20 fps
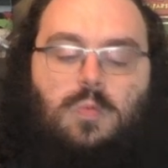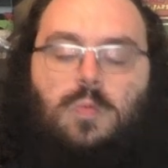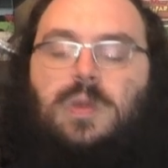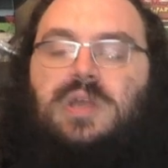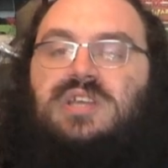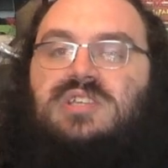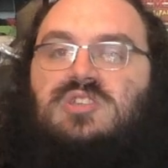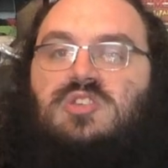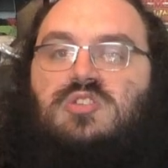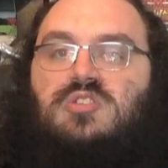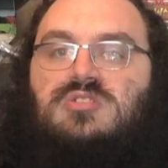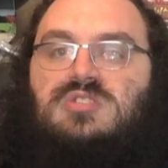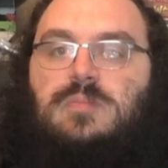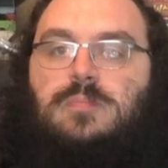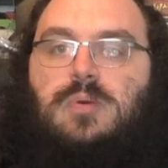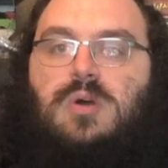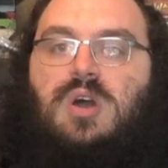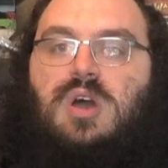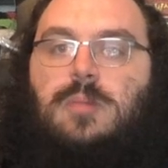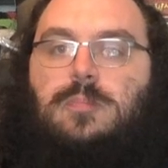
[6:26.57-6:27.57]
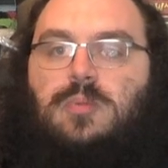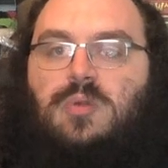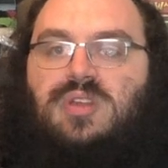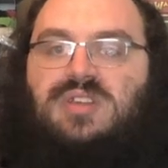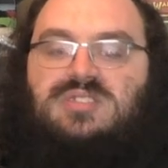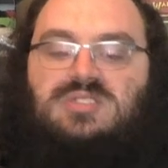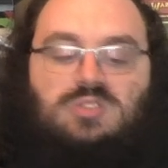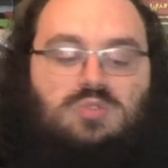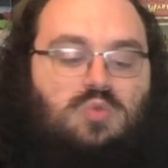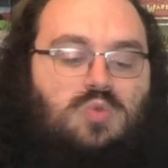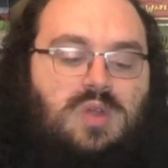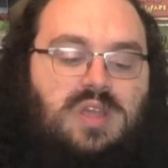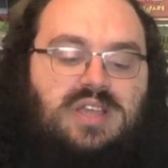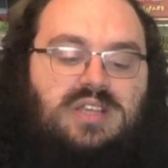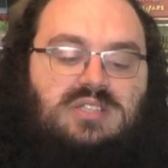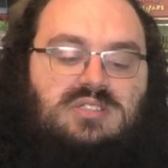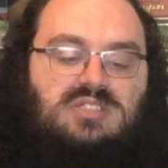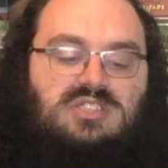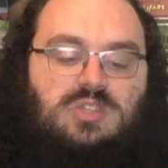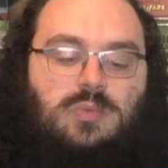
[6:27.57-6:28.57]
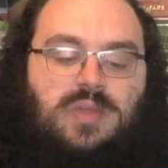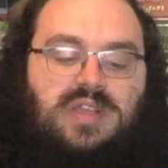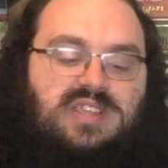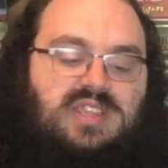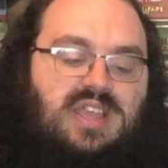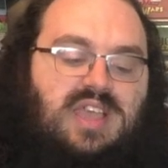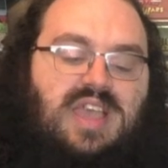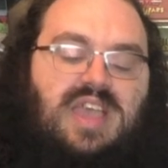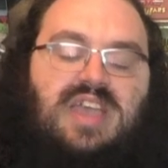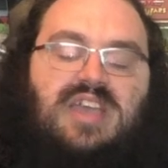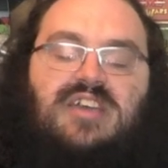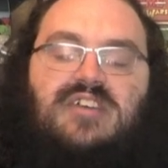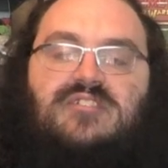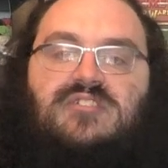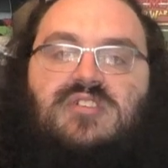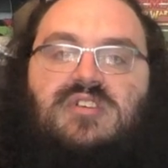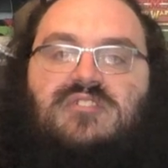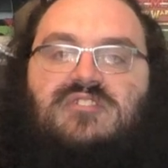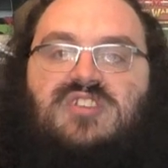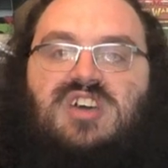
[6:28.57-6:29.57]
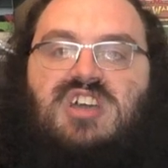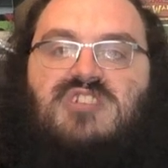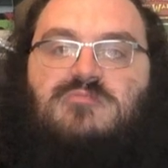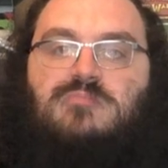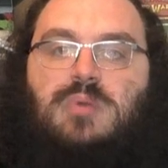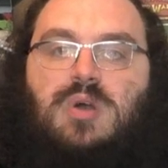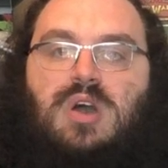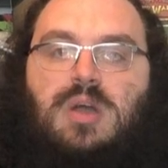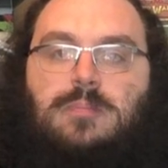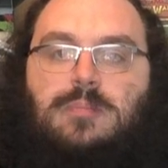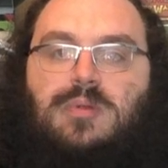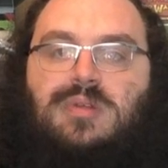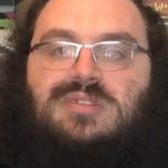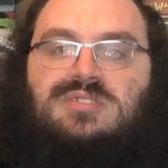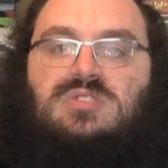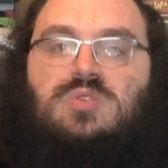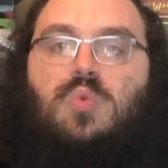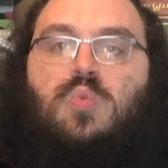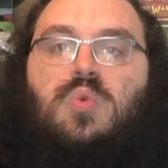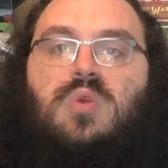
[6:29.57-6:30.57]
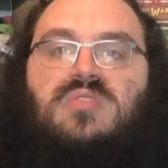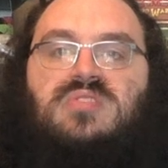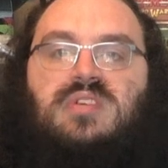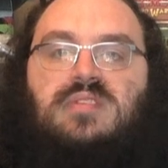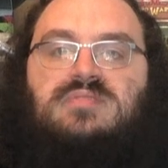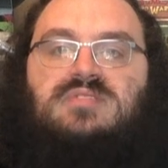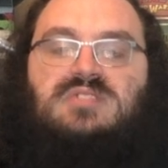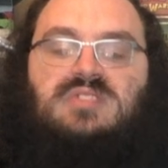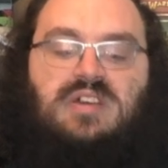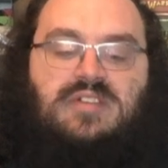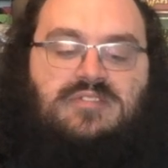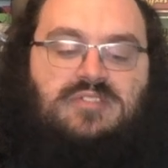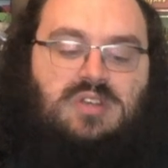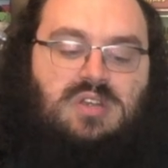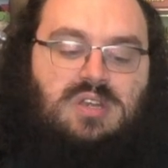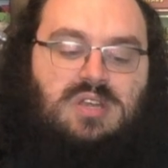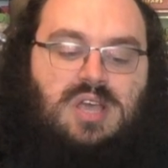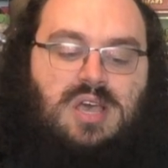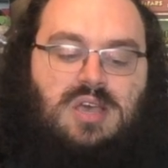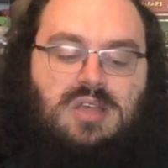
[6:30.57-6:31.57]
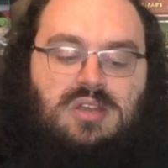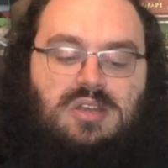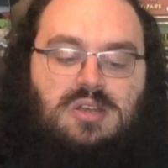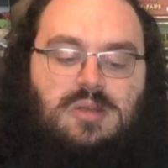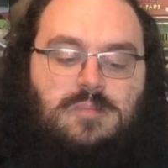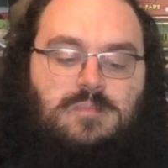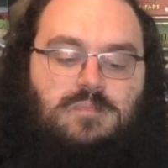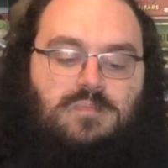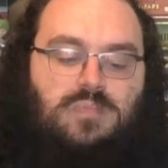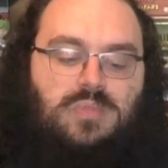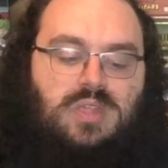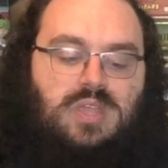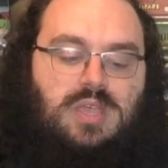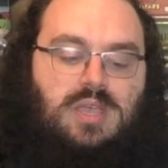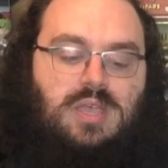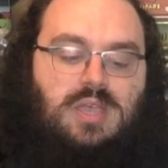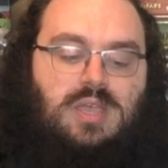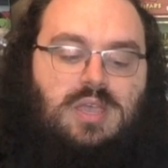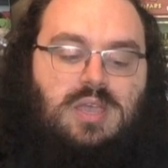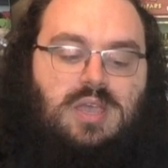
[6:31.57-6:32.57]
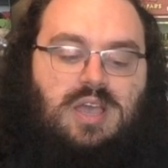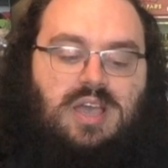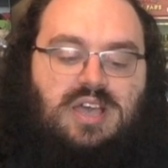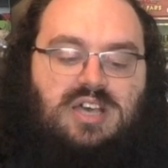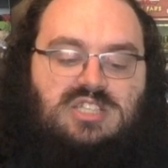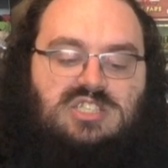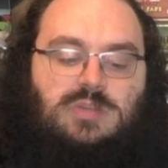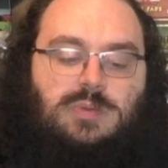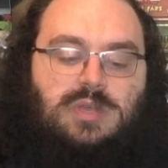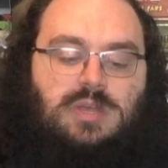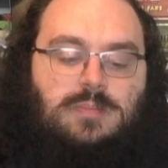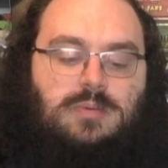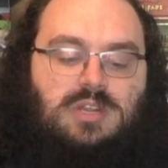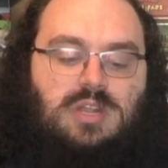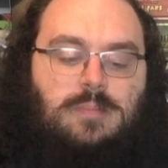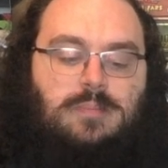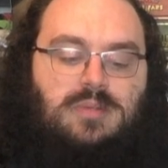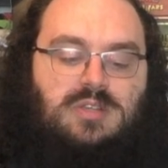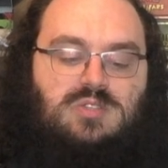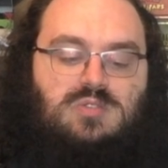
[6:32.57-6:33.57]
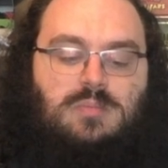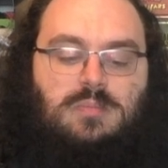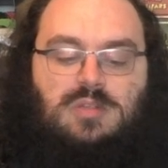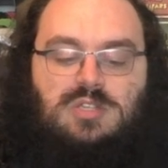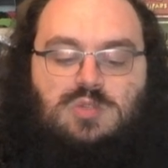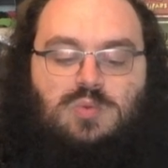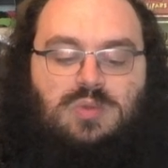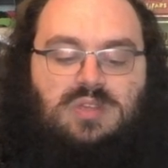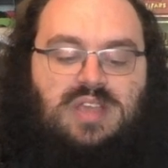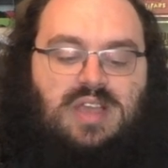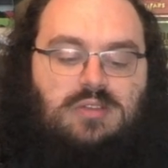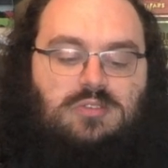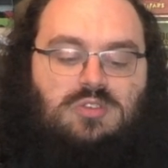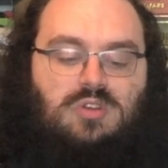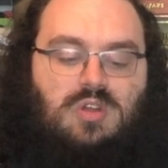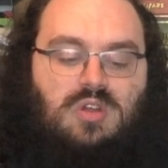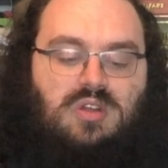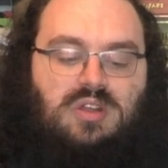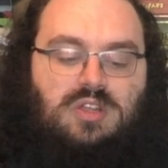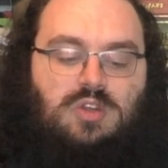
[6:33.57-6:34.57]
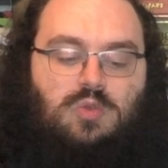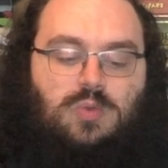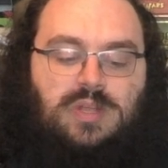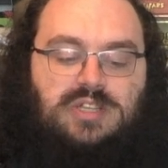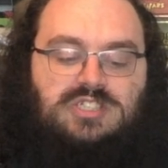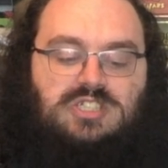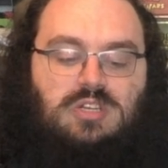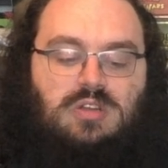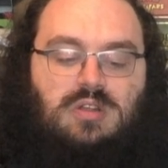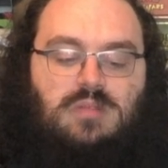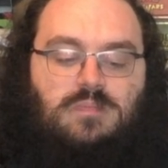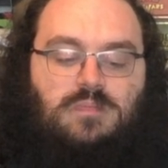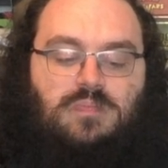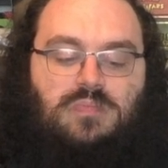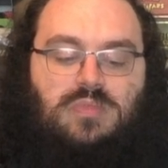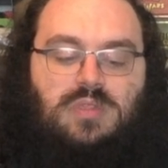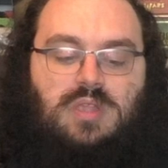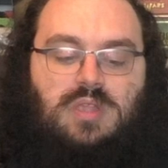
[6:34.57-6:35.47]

We get to do some paw prints, right? So, we get to have five paw prints worth of stuff done. Uh, so, we can put a plus one plus one counter on a creature.